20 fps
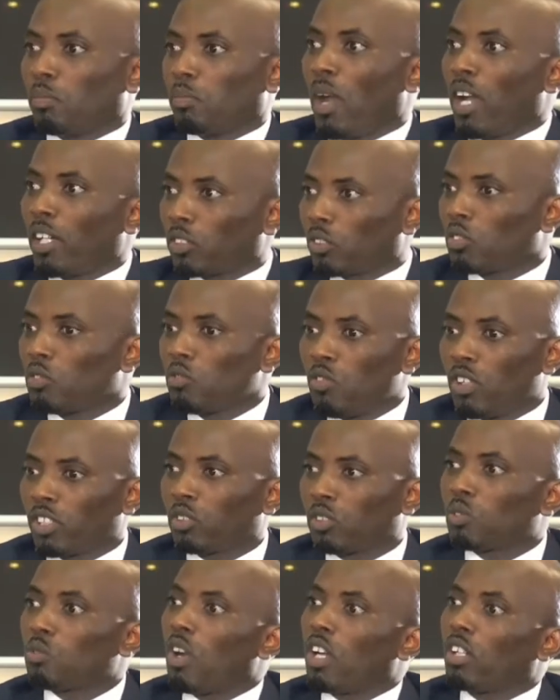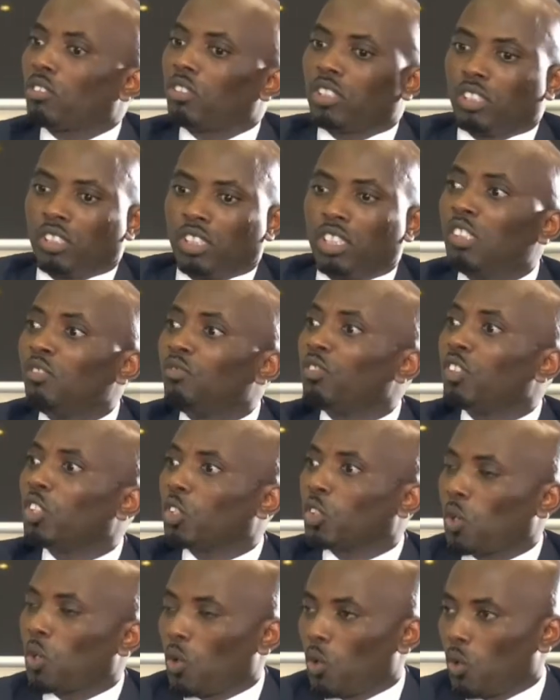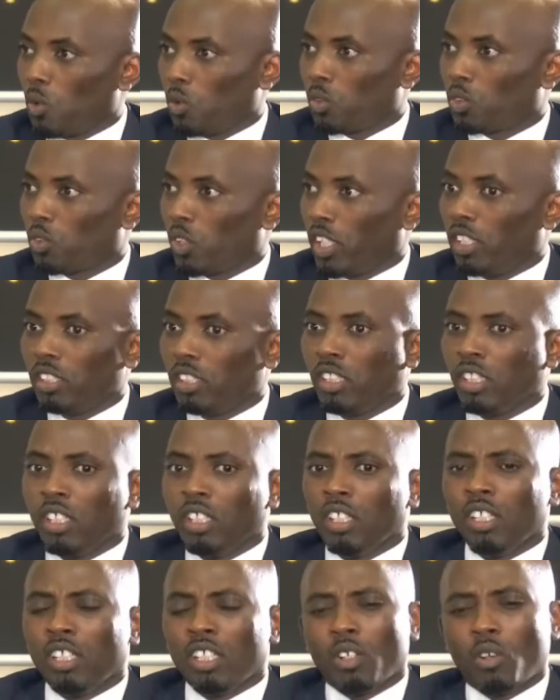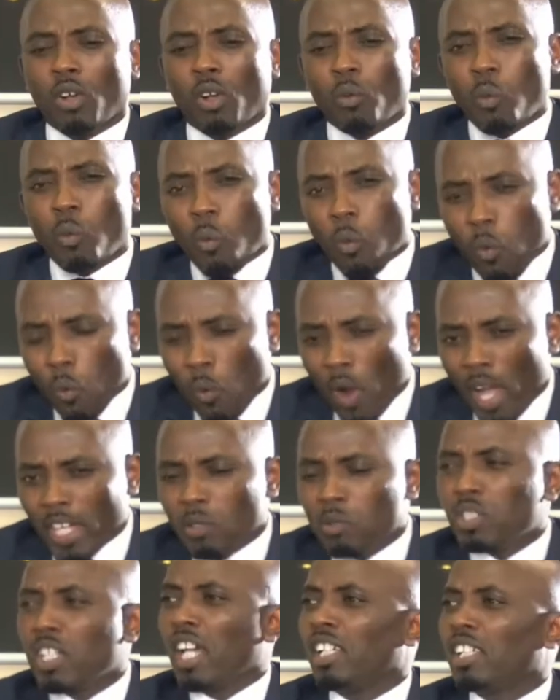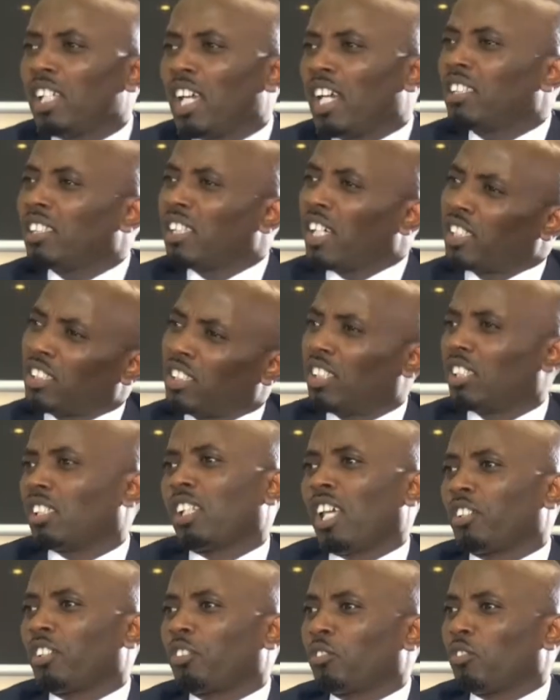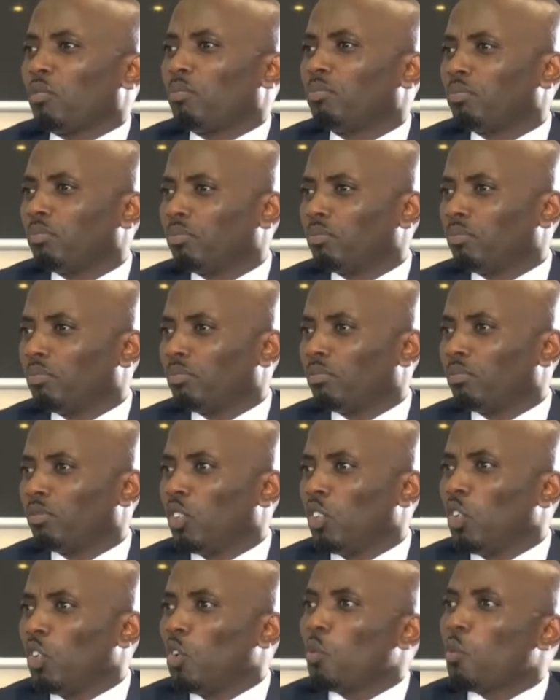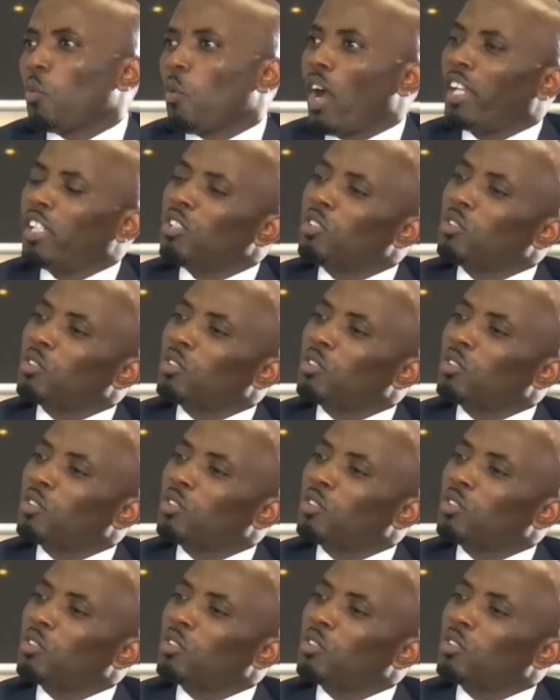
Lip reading: person who wants to work on a TV show, right? Why would I learn that in a classroom? Why